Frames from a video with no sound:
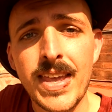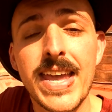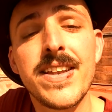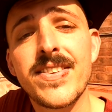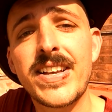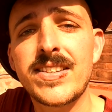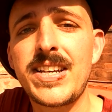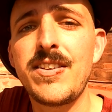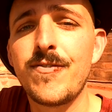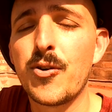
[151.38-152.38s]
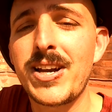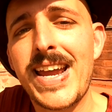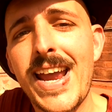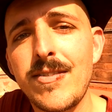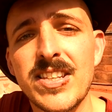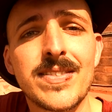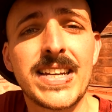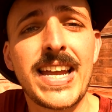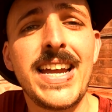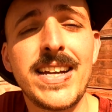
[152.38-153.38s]
In 1648, the
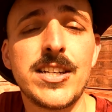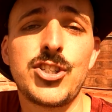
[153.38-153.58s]
king